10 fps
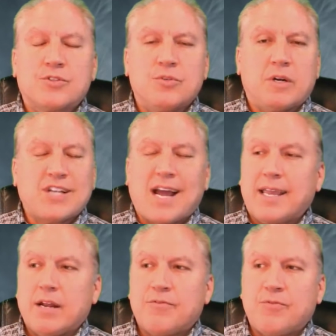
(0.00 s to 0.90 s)
is too much. I
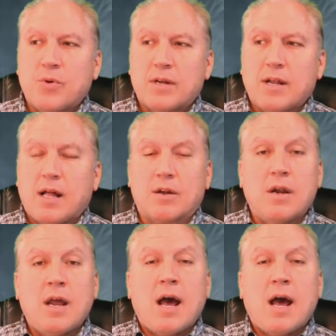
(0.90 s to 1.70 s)
can't afford $1.